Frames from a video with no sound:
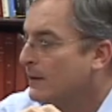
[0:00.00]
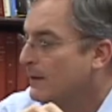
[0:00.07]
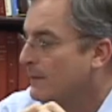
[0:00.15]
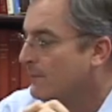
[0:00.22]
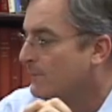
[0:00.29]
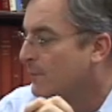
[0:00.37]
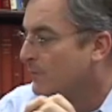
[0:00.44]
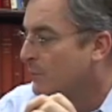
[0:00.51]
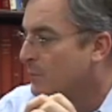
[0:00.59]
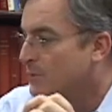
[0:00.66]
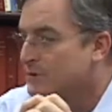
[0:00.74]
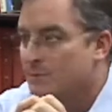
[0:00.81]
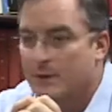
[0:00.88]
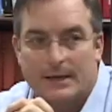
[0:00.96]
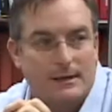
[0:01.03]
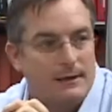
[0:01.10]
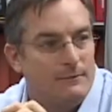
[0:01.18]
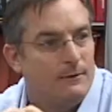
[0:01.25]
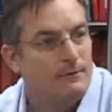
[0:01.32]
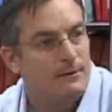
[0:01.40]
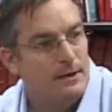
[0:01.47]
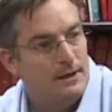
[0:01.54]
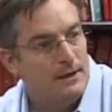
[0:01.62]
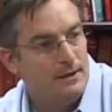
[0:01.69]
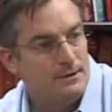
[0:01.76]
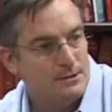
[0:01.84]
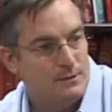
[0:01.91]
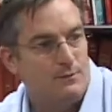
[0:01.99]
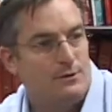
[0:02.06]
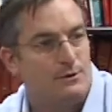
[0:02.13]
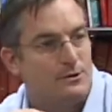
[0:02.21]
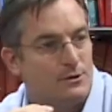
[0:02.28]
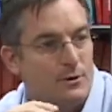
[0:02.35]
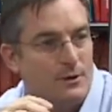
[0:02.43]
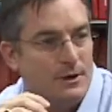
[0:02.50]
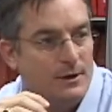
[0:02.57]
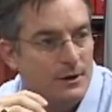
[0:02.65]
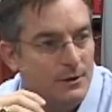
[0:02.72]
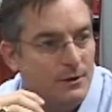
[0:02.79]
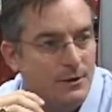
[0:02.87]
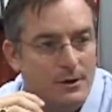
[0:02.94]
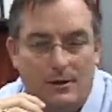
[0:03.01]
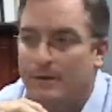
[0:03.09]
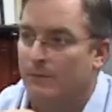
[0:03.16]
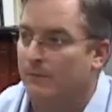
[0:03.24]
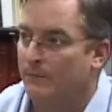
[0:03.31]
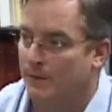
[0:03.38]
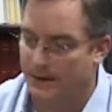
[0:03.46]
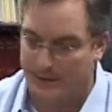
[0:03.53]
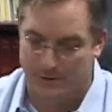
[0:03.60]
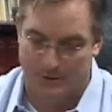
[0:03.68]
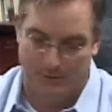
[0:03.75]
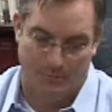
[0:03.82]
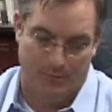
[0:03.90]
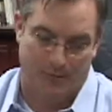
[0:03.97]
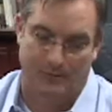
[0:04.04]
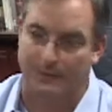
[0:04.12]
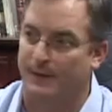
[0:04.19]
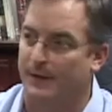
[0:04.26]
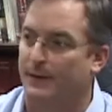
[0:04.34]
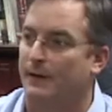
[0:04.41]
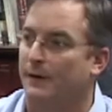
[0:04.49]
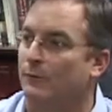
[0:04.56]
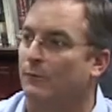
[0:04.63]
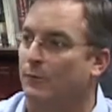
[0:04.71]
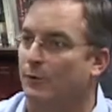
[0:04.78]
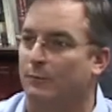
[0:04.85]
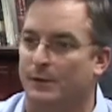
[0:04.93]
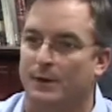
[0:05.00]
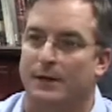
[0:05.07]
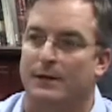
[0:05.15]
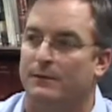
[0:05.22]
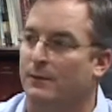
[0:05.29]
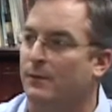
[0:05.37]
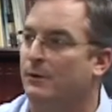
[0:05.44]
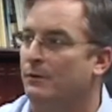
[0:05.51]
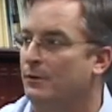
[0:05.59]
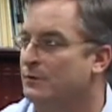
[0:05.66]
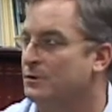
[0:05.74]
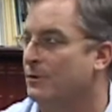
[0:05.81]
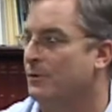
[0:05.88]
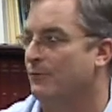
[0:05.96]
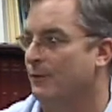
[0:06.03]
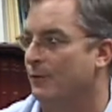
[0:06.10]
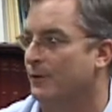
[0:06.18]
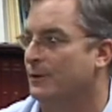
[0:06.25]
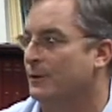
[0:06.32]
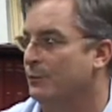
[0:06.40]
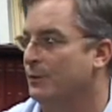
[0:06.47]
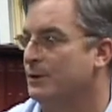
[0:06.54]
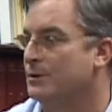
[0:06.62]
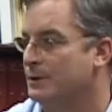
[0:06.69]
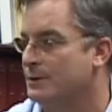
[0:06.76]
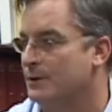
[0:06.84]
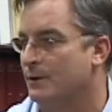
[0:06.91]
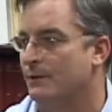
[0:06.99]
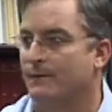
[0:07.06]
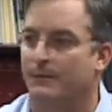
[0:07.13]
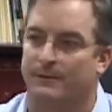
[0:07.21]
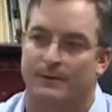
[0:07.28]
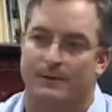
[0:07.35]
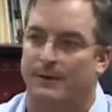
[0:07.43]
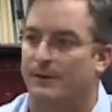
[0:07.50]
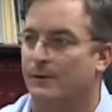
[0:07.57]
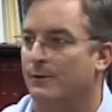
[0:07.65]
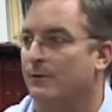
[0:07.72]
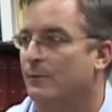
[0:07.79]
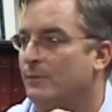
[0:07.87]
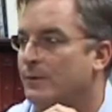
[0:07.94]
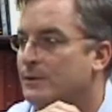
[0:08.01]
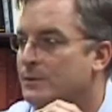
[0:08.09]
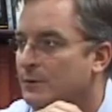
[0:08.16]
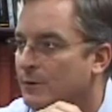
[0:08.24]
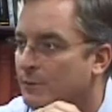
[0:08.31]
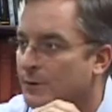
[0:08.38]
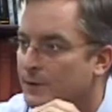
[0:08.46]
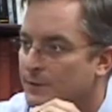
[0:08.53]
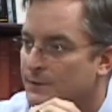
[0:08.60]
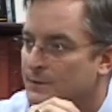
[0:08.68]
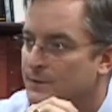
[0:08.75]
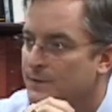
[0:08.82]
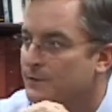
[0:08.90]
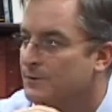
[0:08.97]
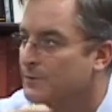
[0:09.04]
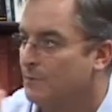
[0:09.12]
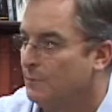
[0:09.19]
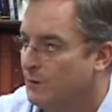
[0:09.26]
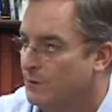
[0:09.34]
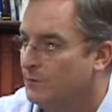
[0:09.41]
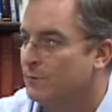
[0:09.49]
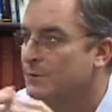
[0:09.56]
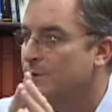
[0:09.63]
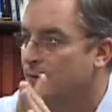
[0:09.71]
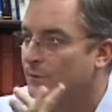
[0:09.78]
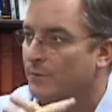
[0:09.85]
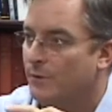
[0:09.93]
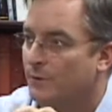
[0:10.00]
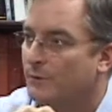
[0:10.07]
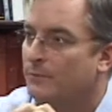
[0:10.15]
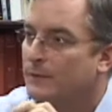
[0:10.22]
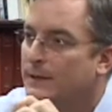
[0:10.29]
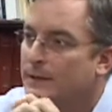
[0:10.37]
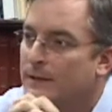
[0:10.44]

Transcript: Uh, from the perspective of getting someone started under you, as you build that network beneath you, you start drawing commissions off everything they're doing too because there's your mentorship role.